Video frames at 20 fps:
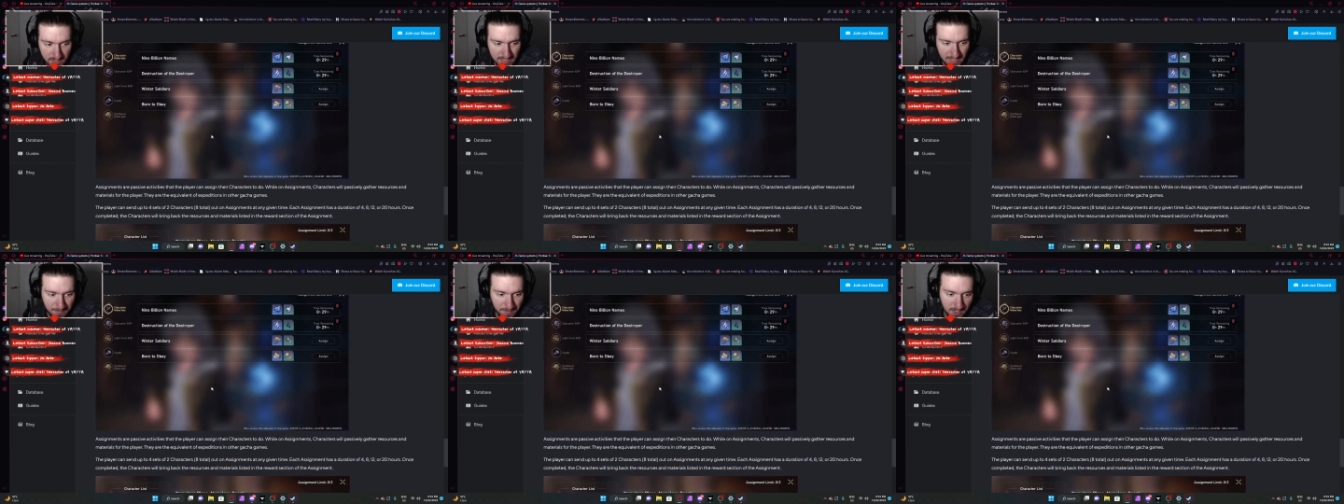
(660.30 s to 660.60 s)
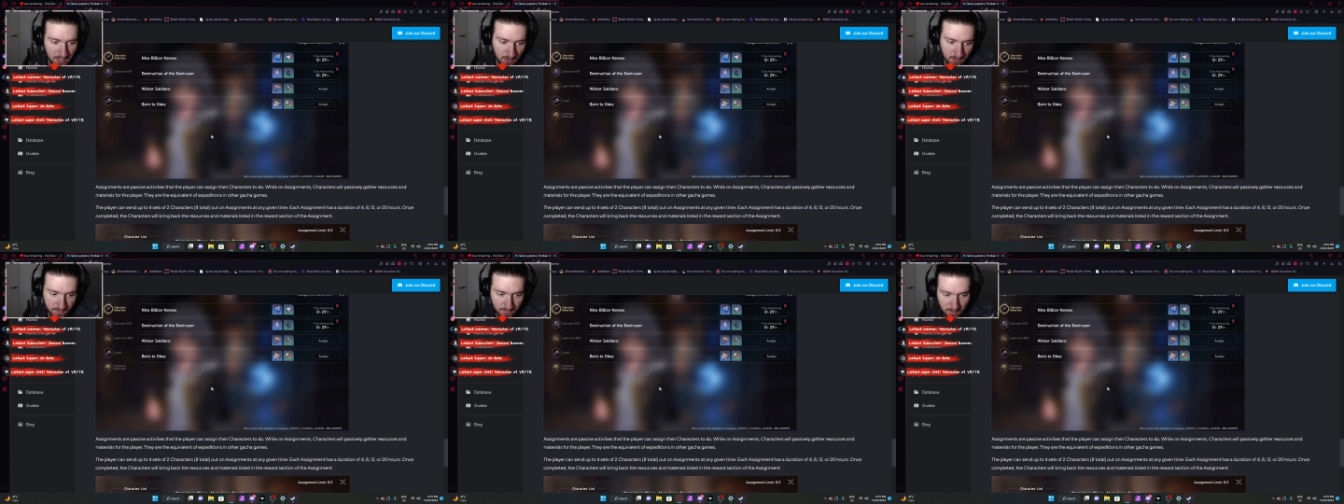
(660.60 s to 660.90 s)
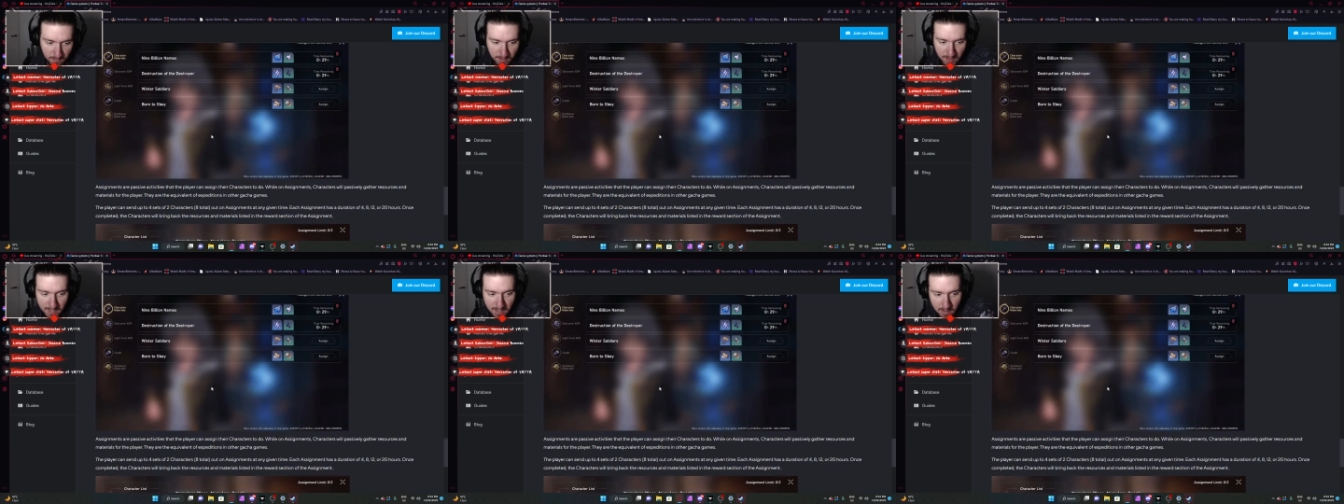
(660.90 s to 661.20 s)
and materials for
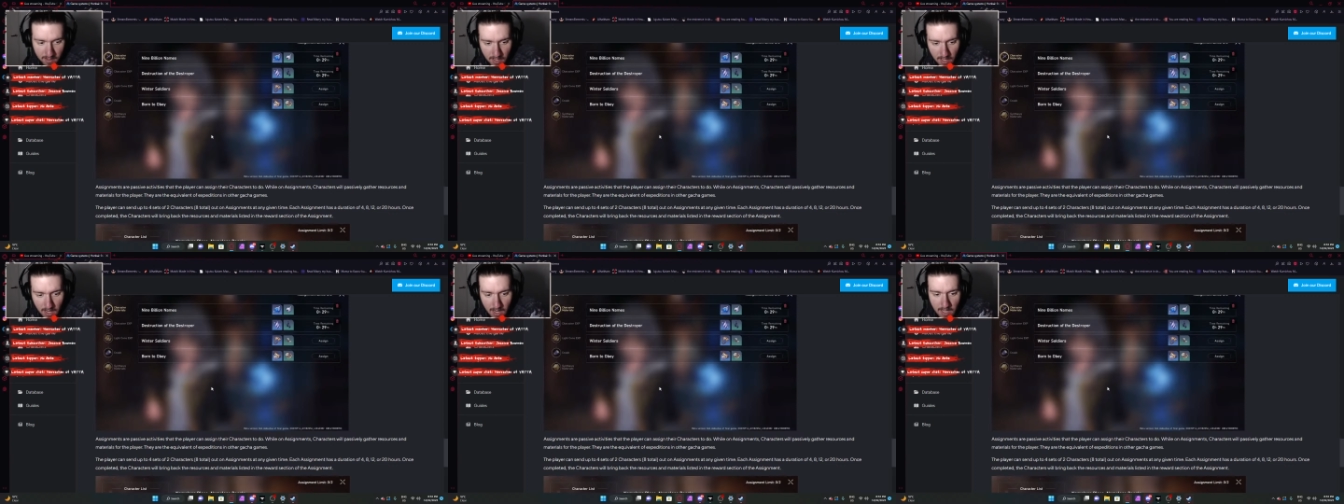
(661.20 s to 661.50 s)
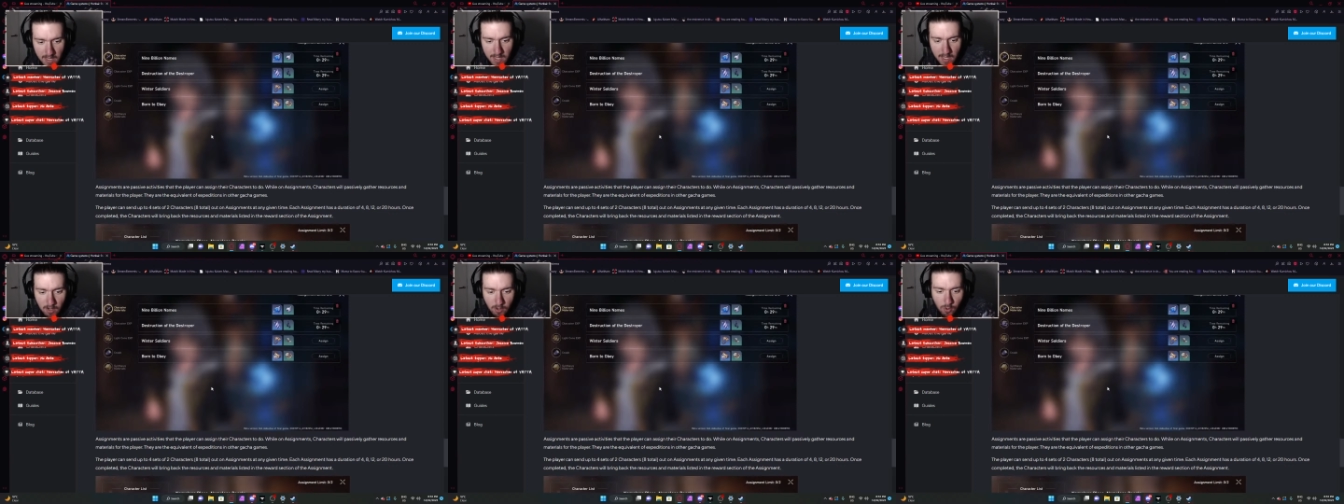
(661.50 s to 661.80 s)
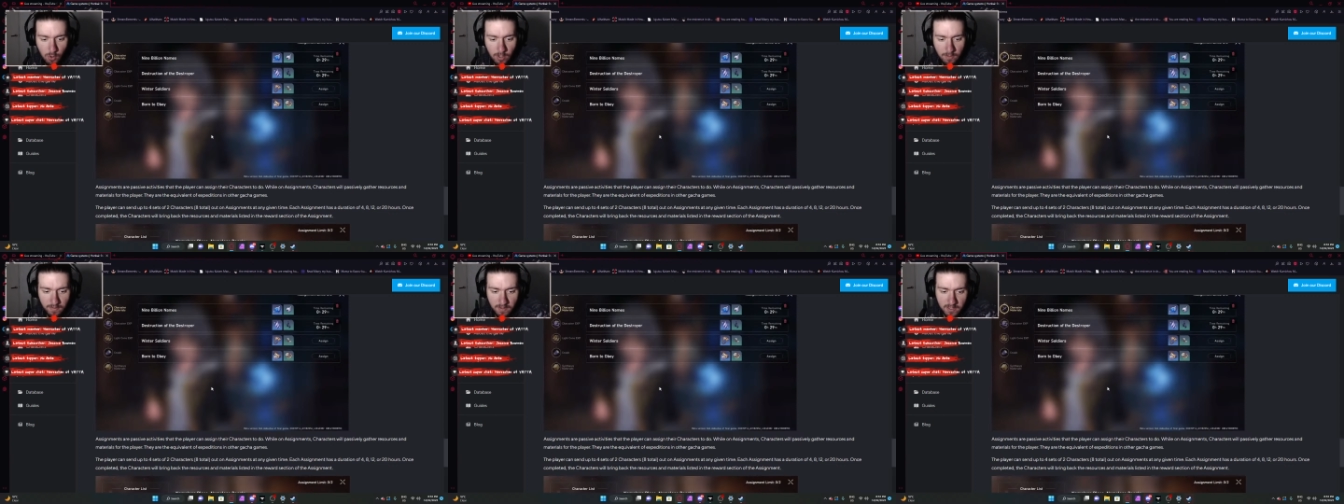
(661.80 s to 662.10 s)
the player. They are
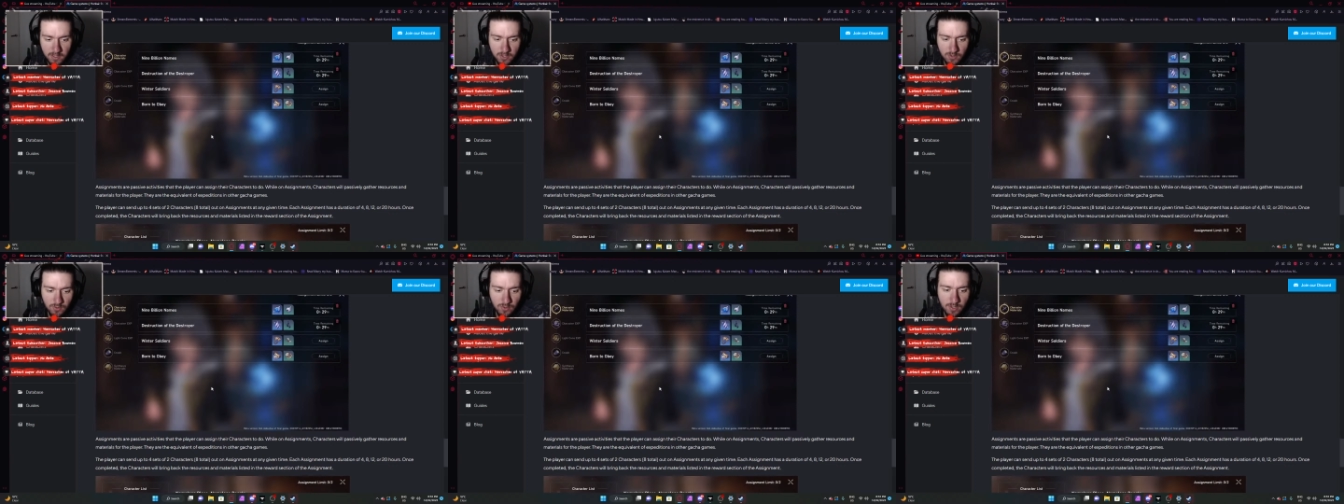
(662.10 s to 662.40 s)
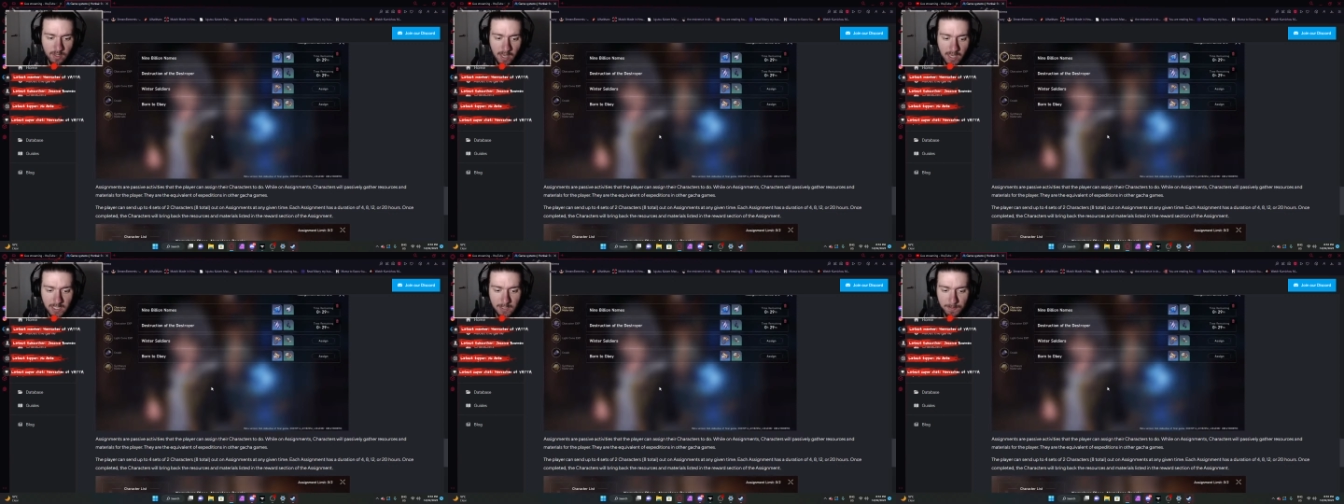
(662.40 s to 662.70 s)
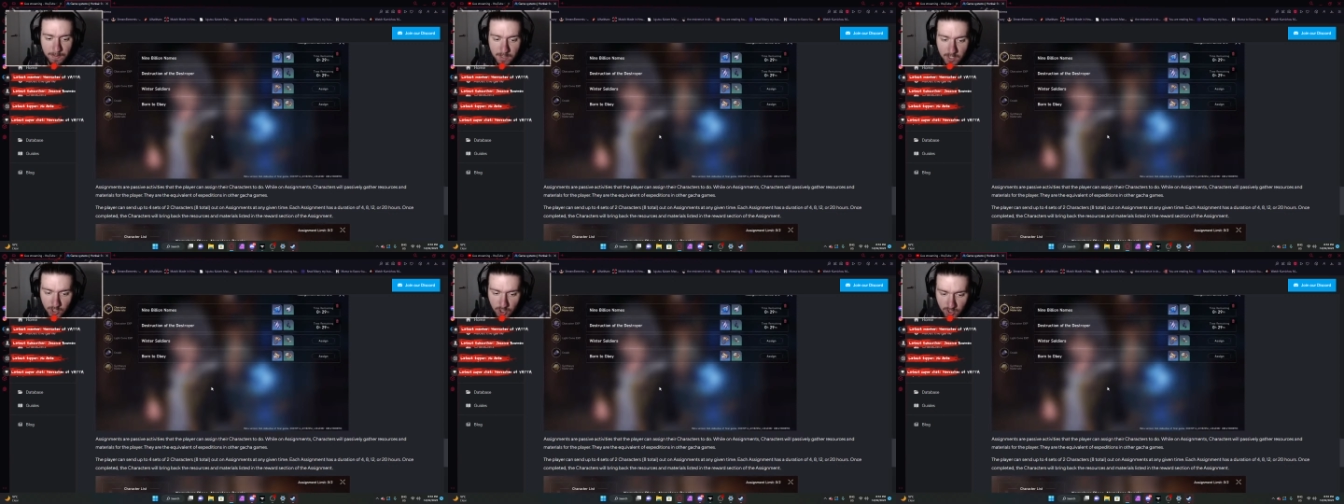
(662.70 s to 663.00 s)
equivalent to
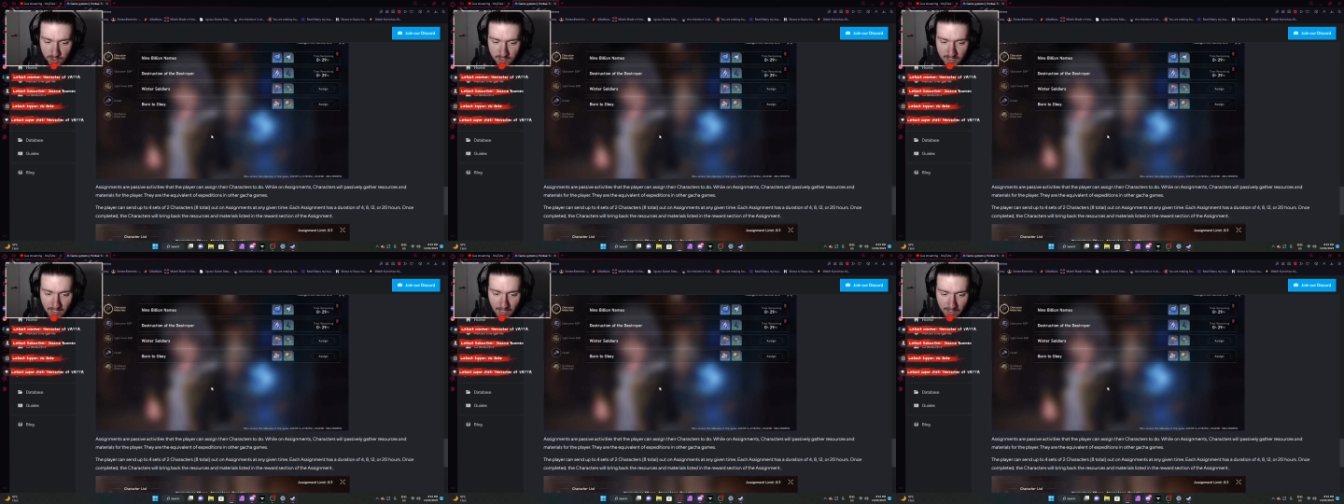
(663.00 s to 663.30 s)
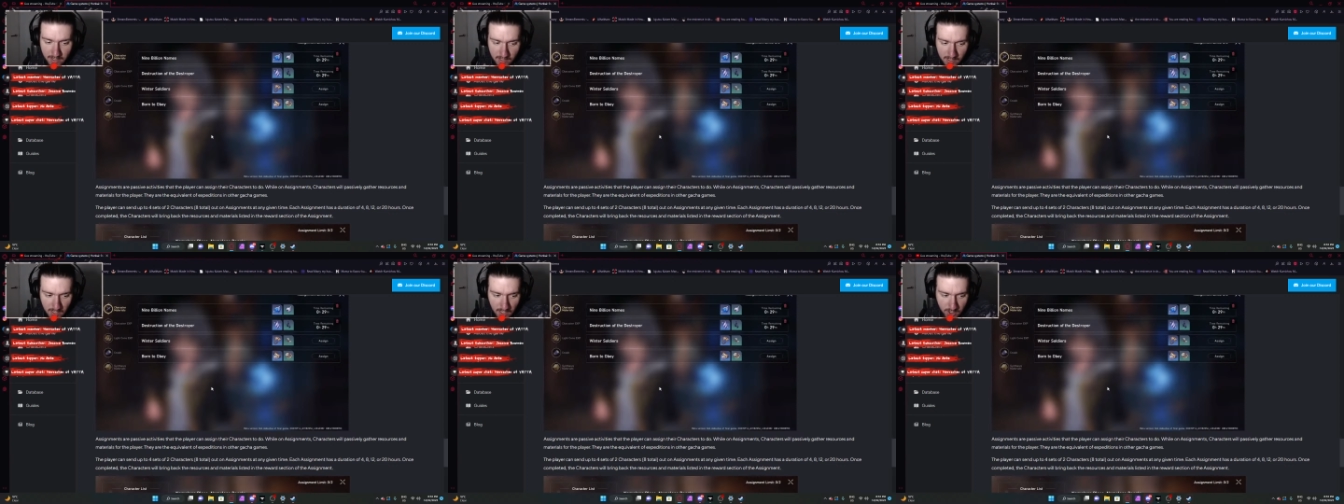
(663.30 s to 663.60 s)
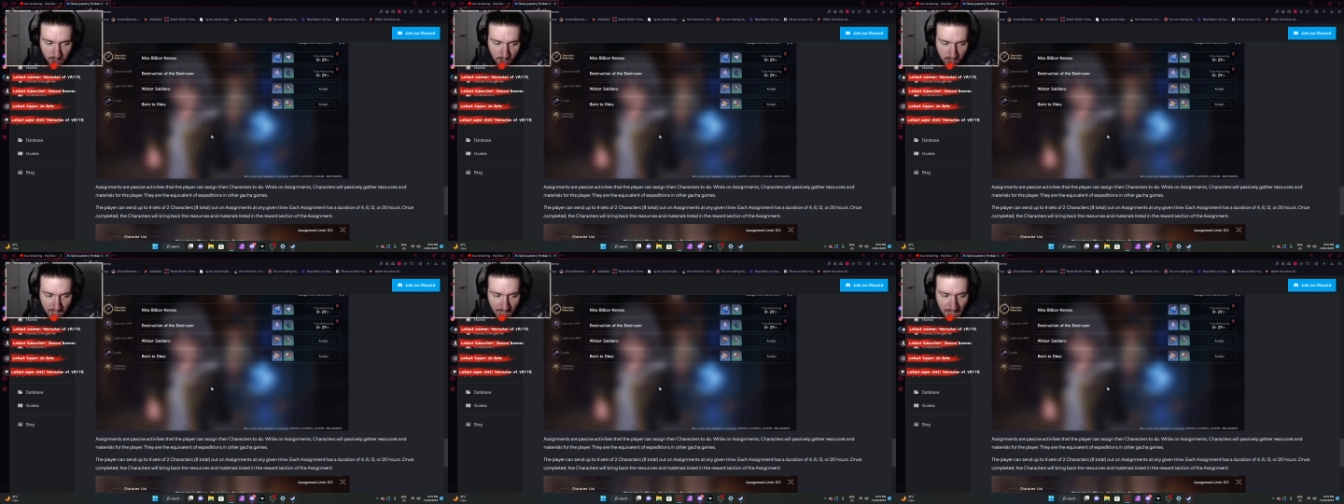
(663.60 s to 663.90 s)
expeditions in other
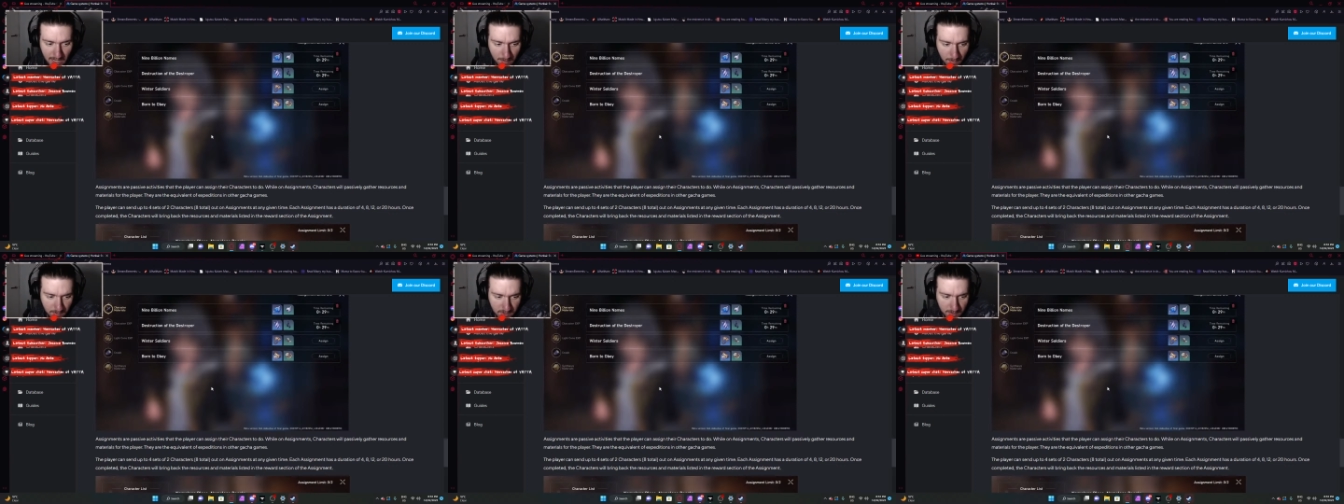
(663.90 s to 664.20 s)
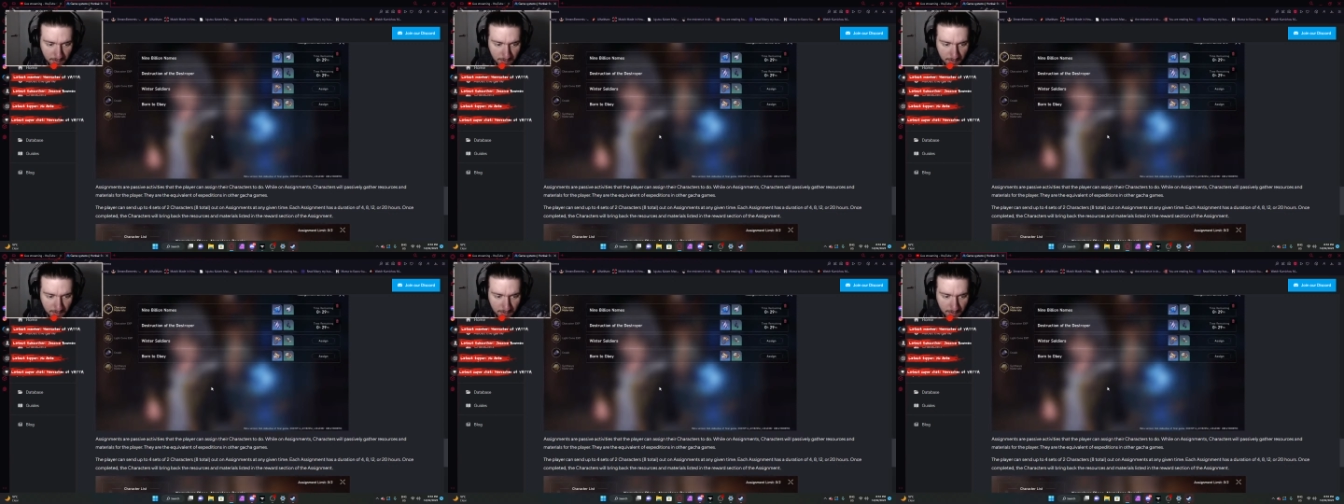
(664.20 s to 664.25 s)
gacha games.